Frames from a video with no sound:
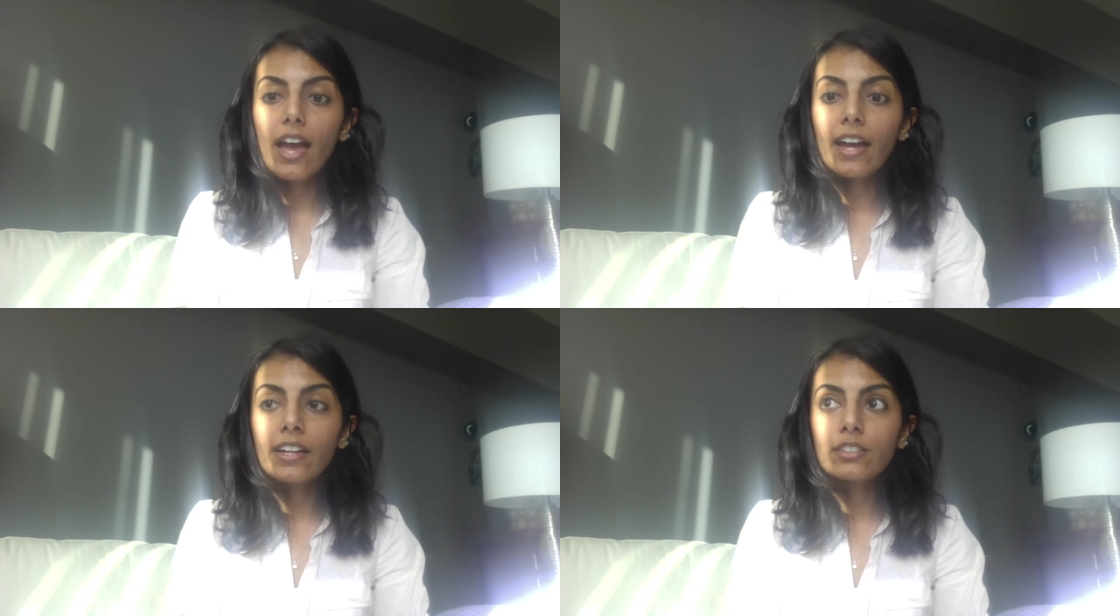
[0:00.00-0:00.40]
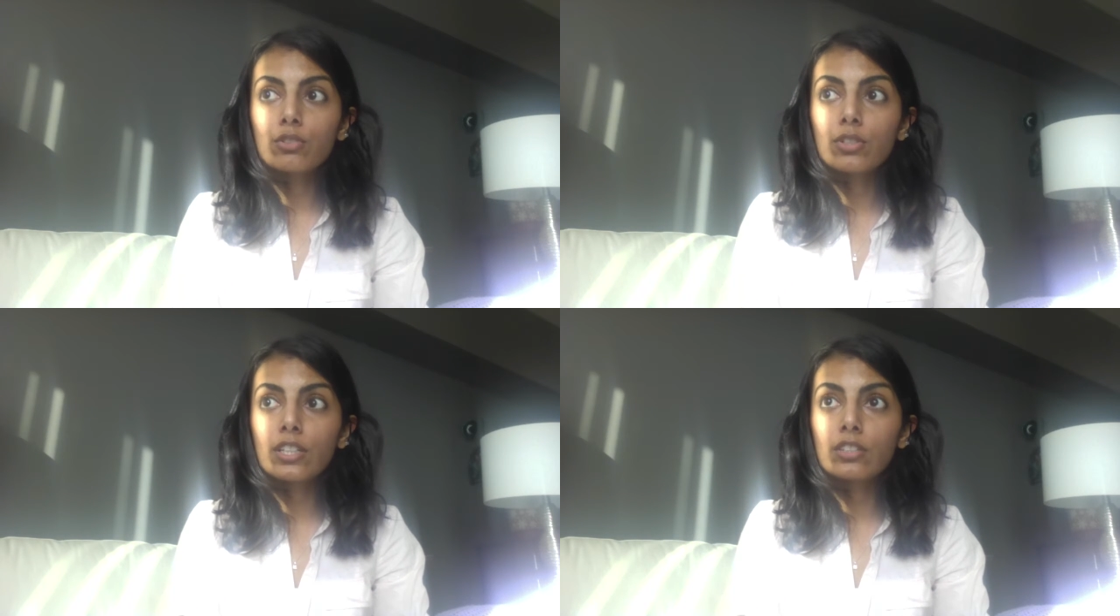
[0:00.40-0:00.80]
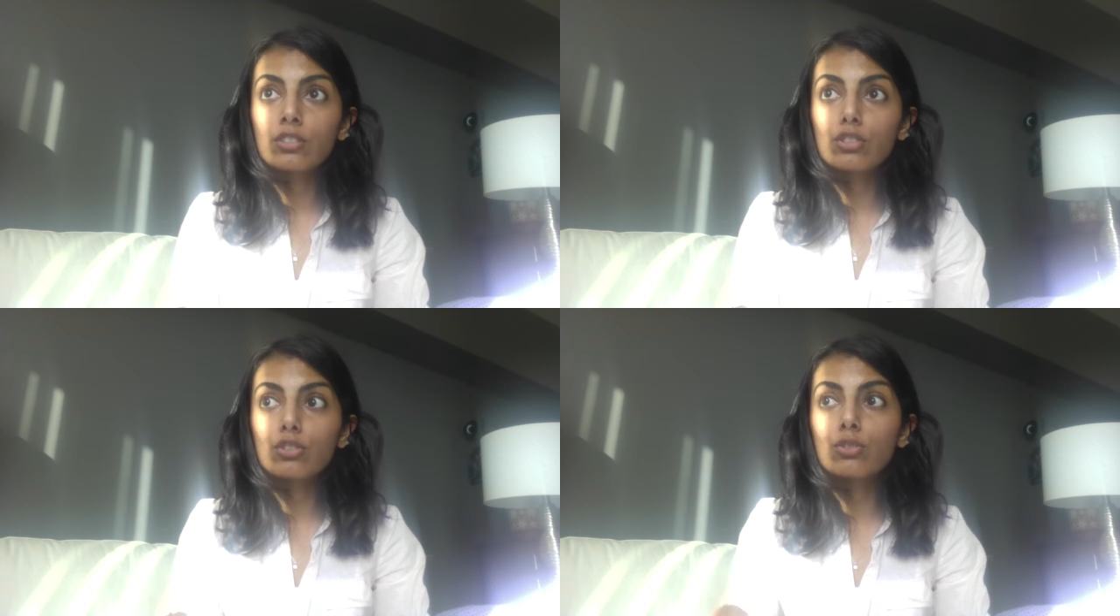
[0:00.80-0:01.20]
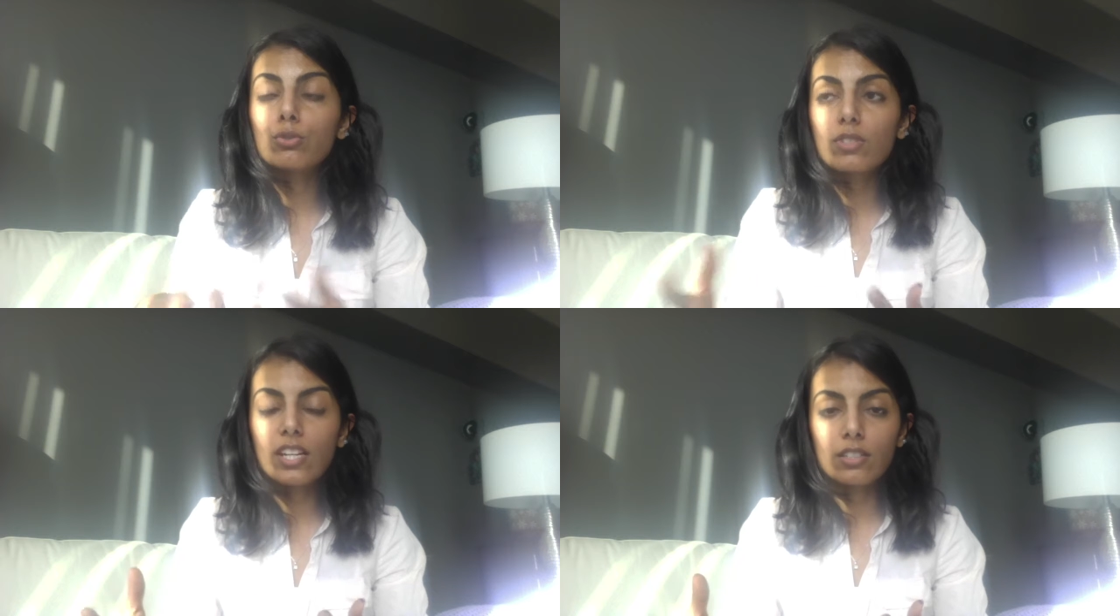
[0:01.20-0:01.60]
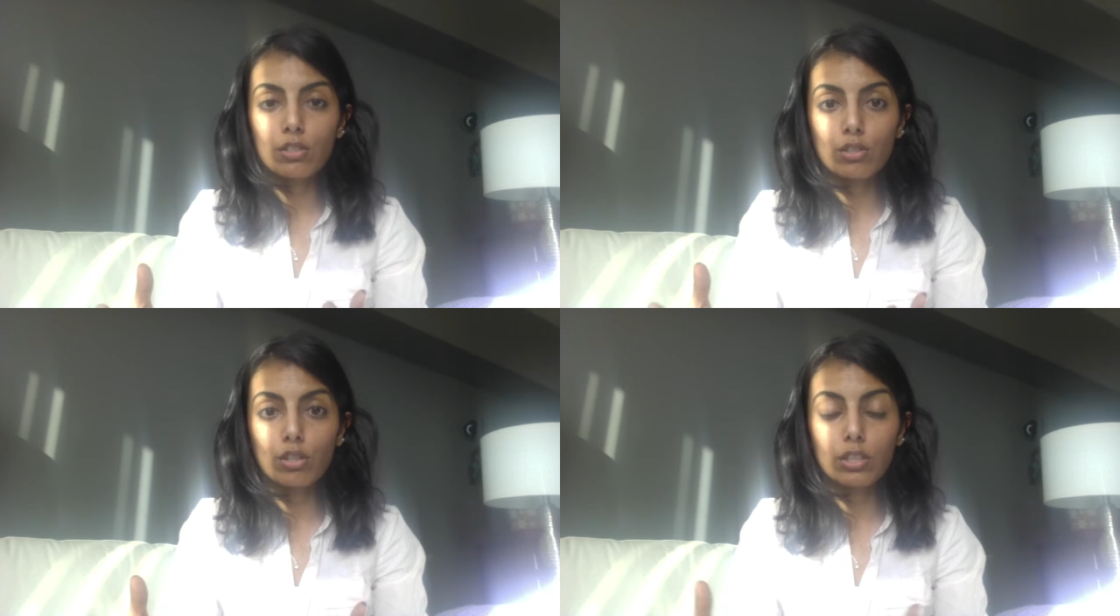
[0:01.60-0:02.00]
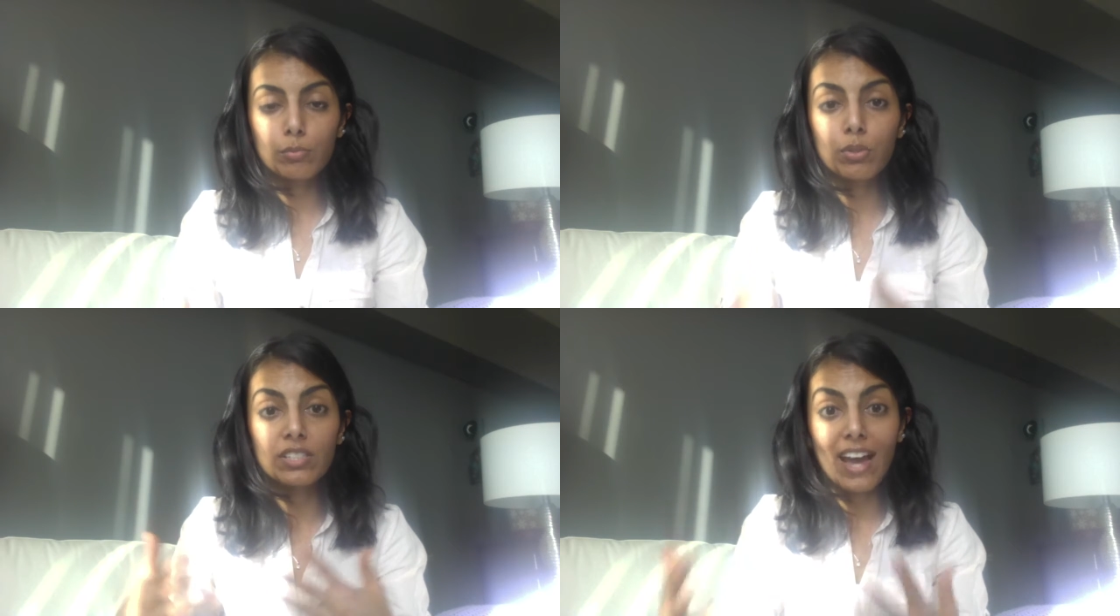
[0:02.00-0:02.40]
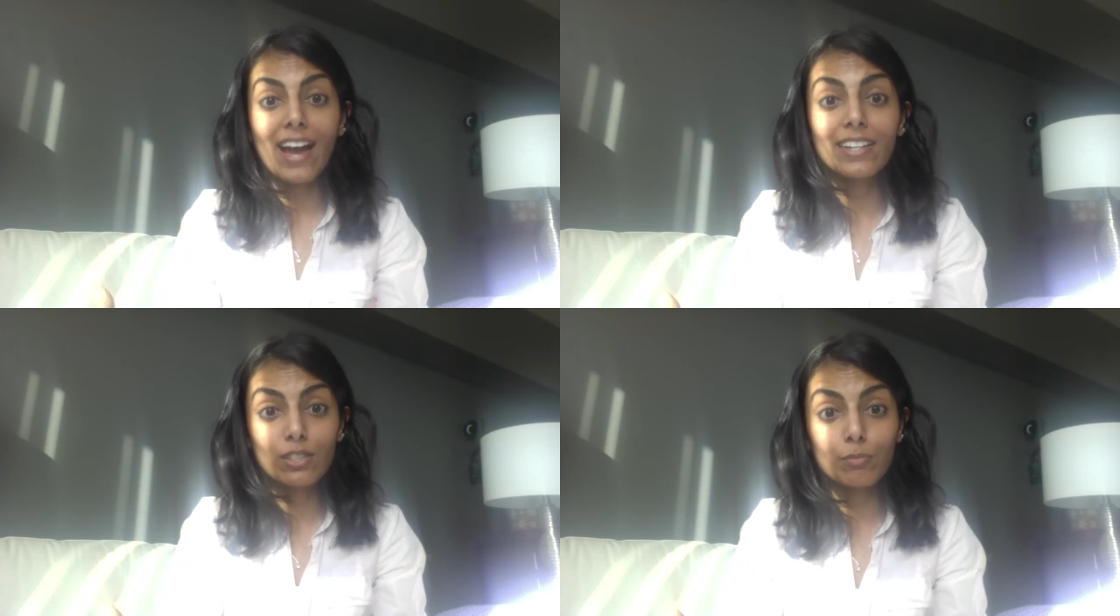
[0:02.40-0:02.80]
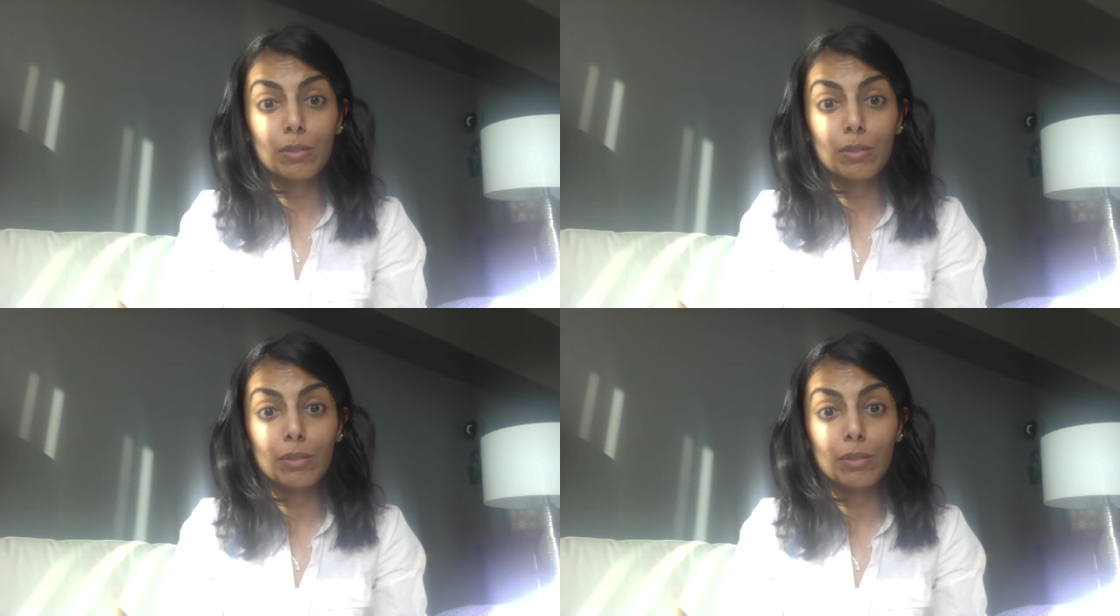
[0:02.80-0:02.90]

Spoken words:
And you can use that as a starting point to ask